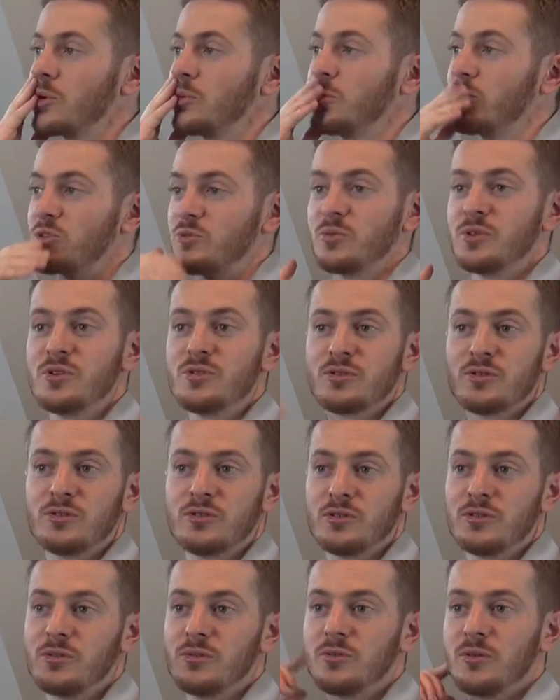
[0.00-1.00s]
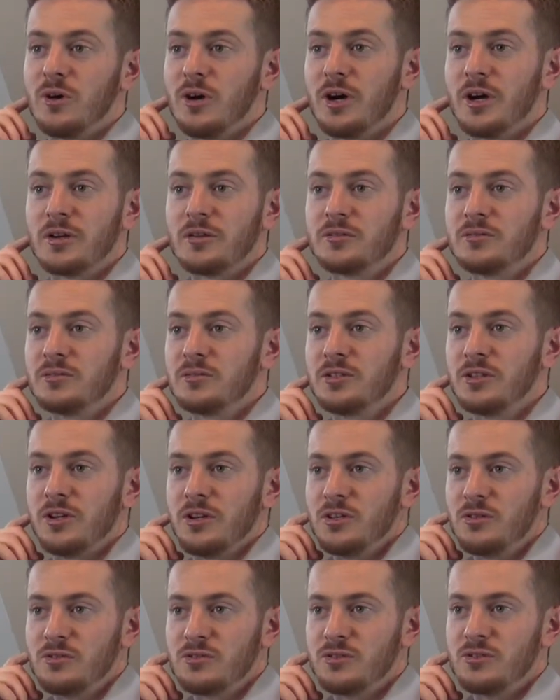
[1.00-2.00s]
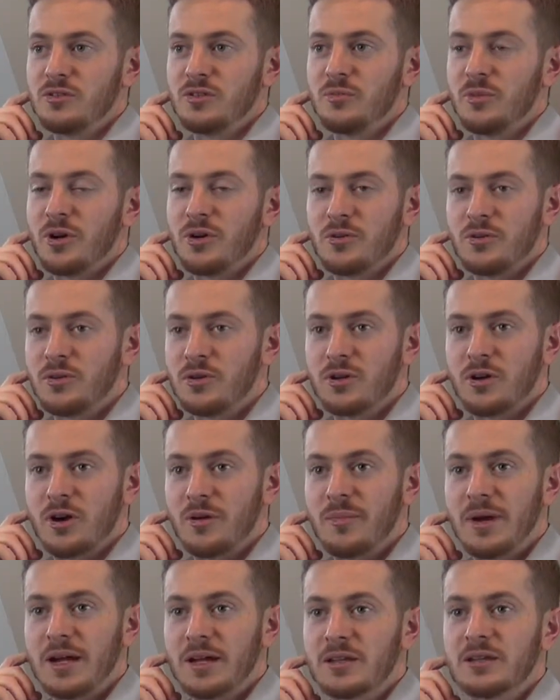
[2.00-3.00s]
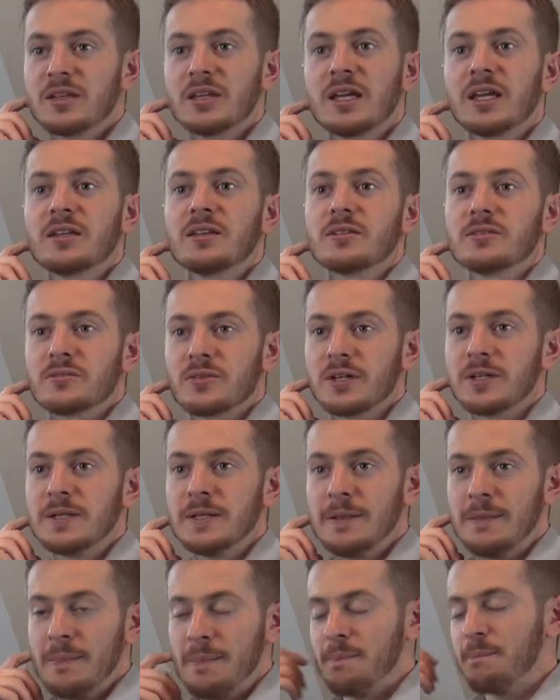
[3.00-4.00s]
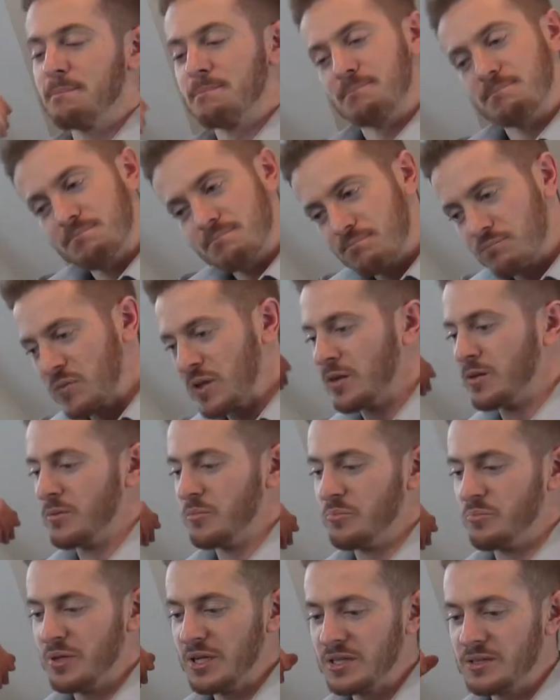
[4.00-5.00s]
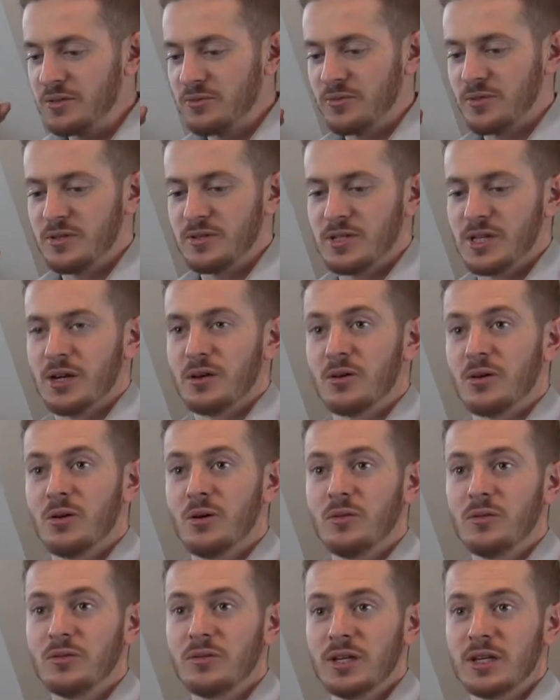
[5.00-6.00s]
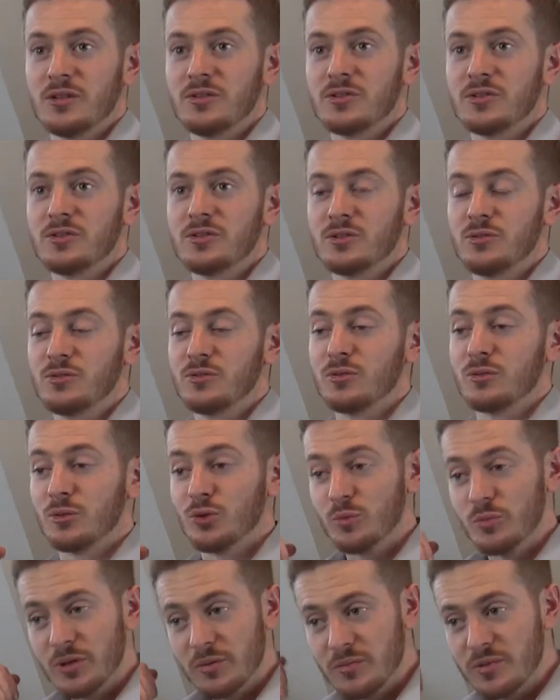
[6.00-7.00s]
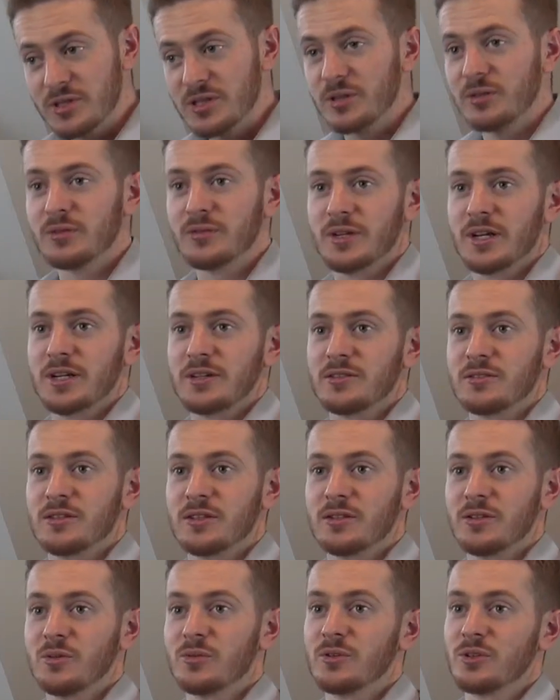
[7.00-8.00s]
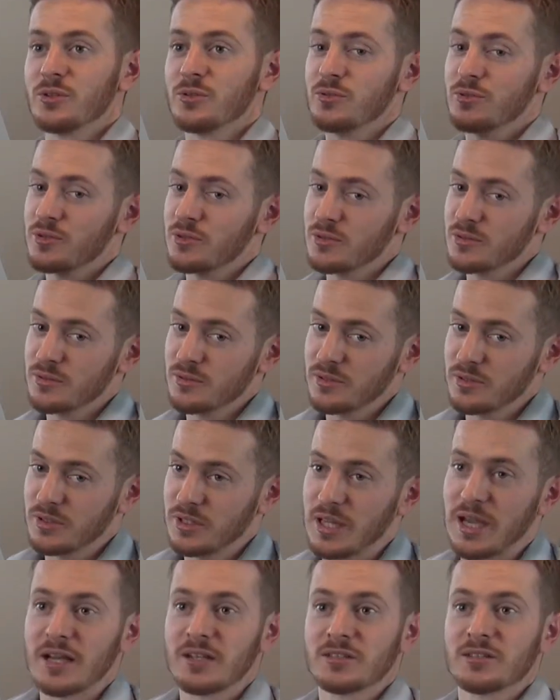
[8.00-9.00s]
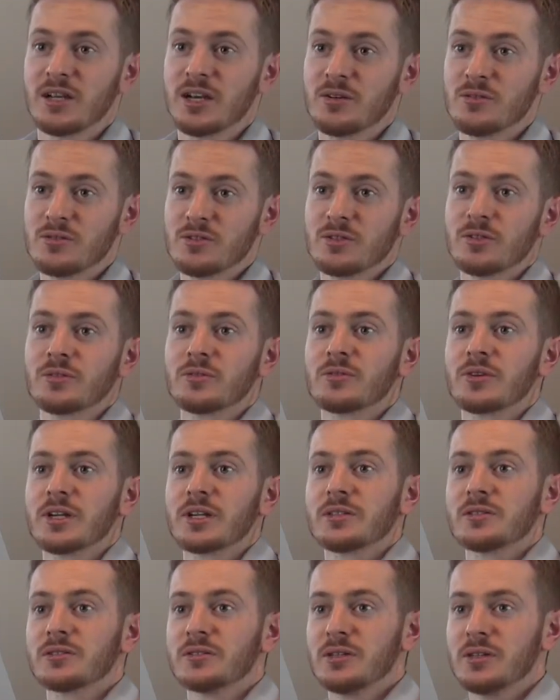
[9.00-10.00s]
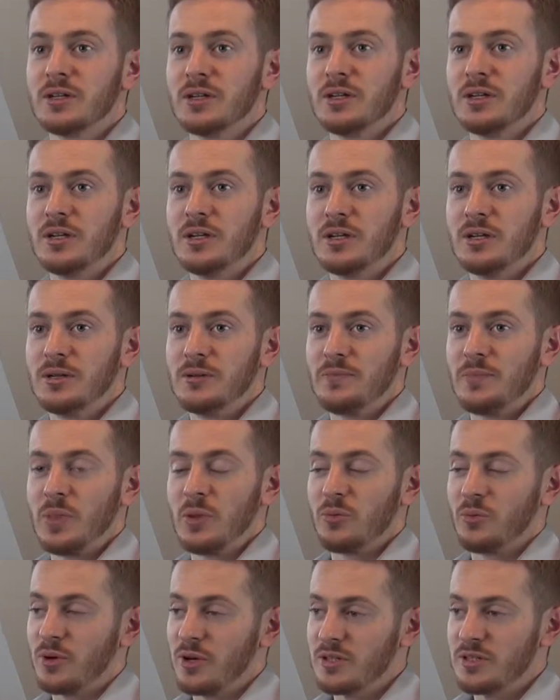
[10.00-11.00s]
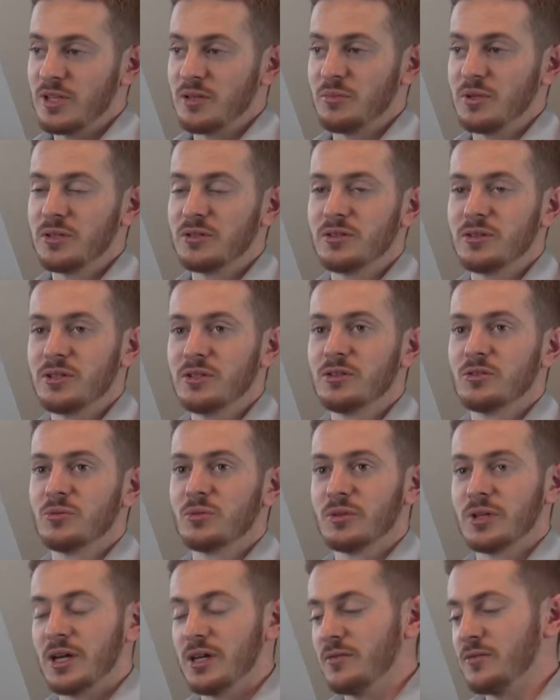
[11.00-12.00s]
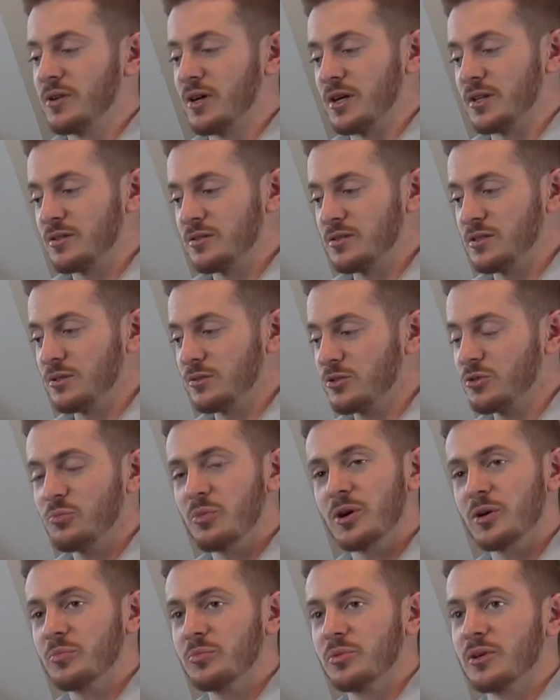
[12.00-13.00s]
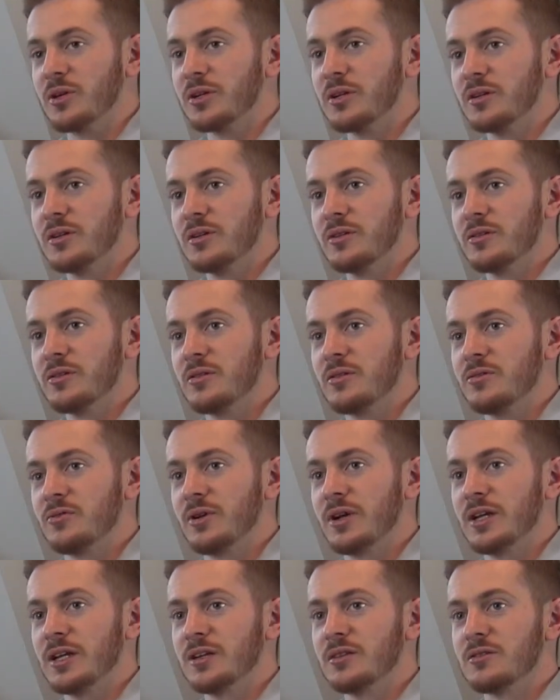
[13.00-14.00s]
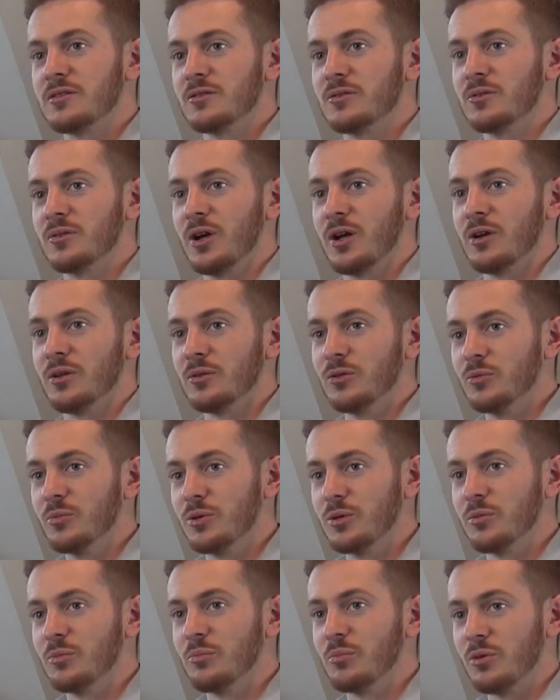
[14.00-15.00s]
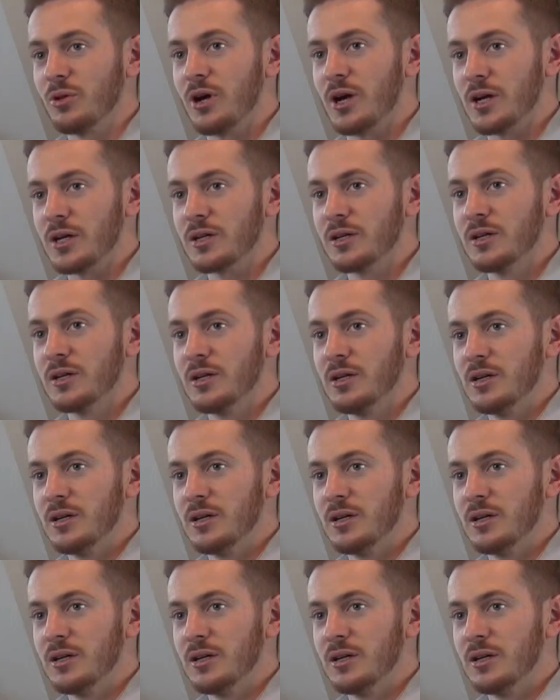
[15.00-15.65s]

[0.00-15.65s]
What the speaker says: which we used to do on, you used to do them on your own car back in the 80s, right? Big difference now. All of the engines use aluminum cylinder heads. They don't use cast iron cylinder heads. What does that mean to you? Well, now you've got a steel spark plug threading into an aluminum block.